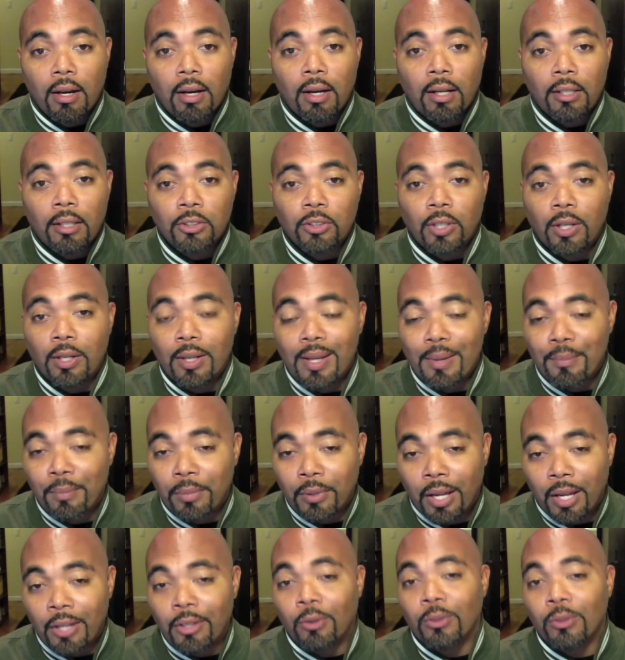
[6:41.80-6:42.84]
so
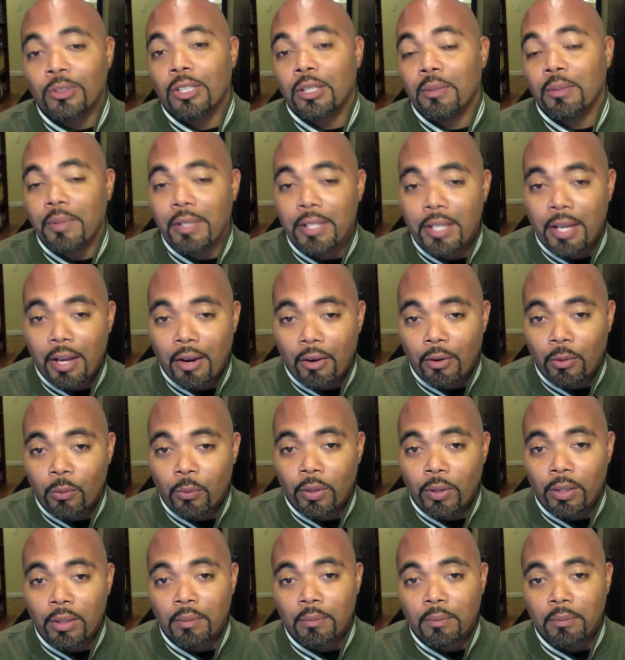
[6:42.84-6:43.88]
I know it's going to be Kerry
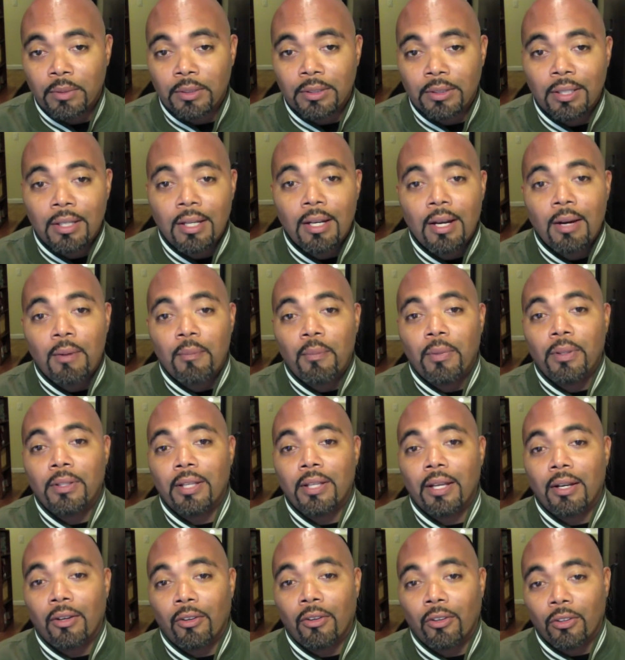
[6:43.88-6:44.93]
Williams, but
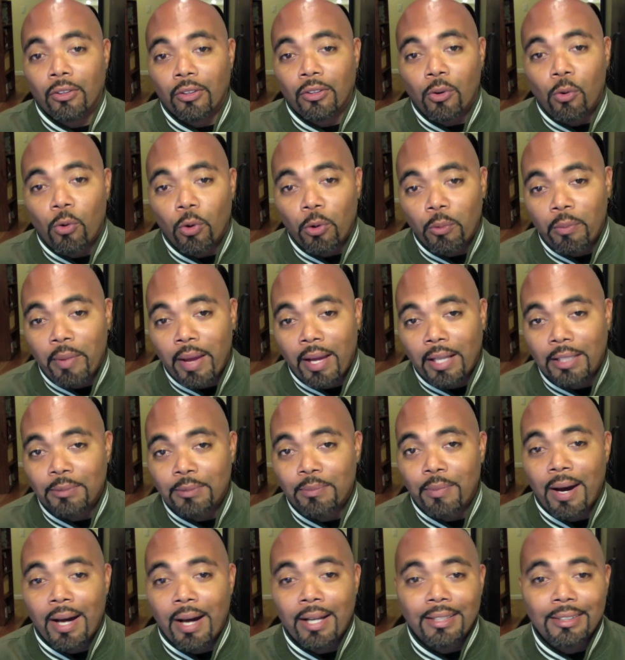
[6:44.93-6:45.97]
that other cornerback
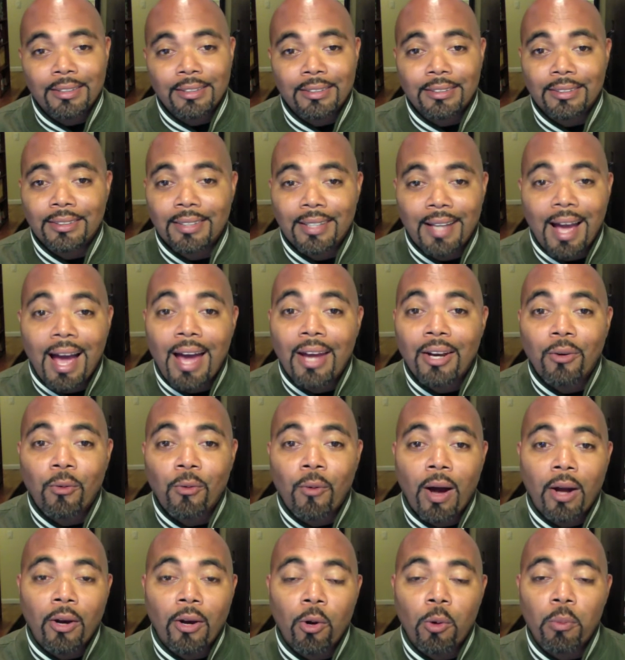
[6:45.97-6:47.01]
spot is kind of
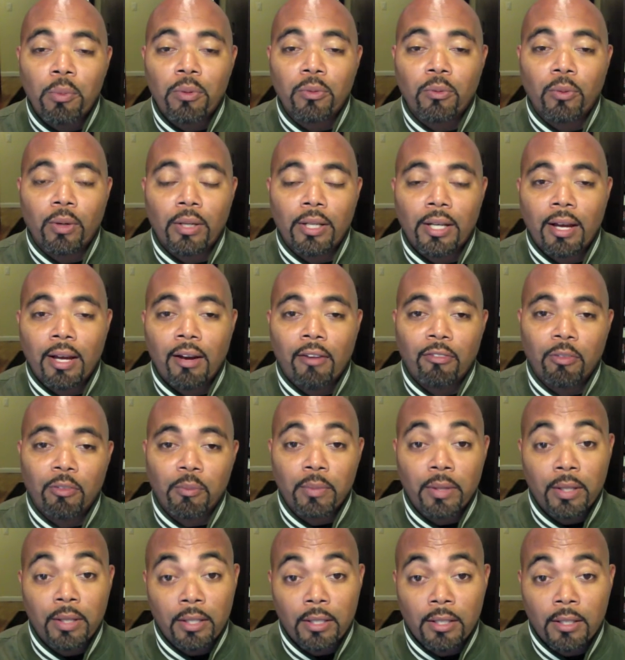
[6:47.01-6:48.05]
wide open right now for
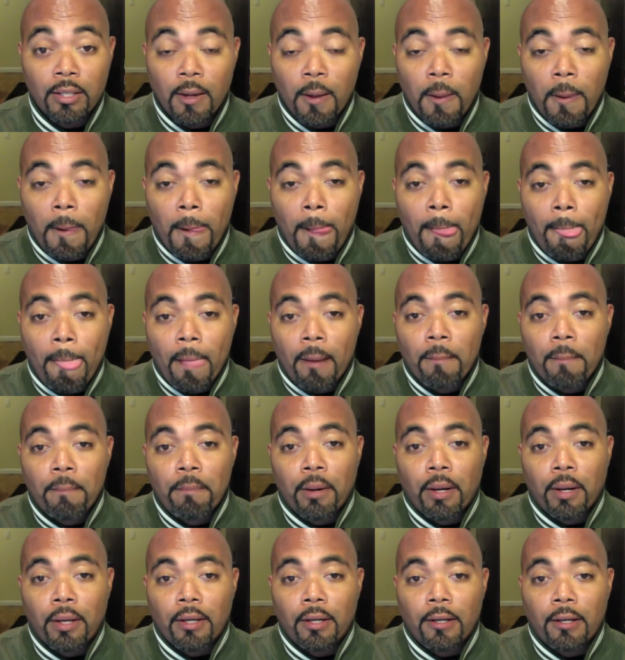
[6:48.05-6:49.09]
me.
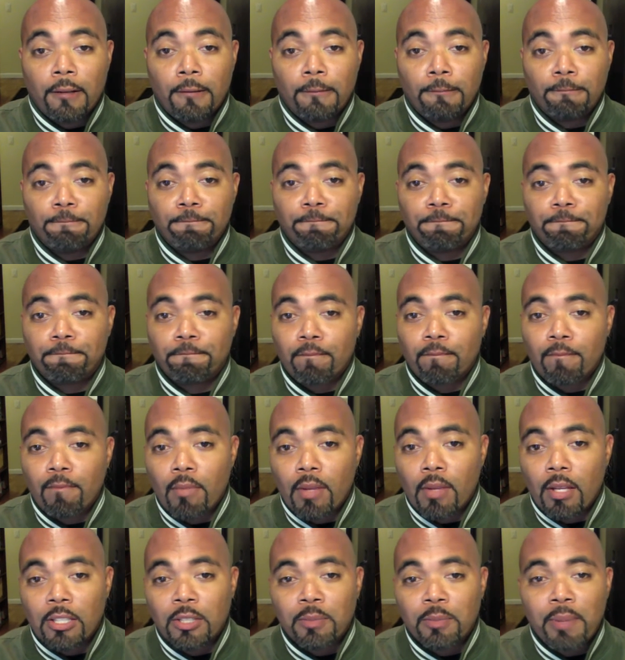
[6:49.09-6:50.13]
But
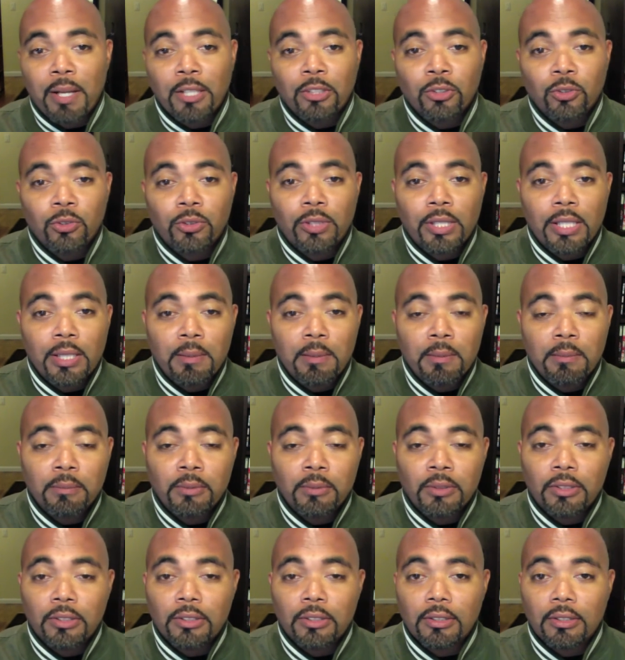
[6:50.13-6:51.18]
special
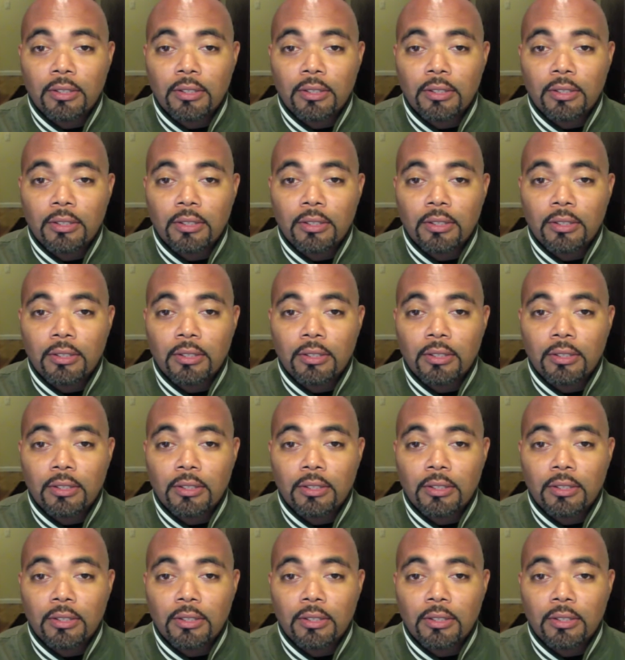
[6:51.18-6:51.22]
teams,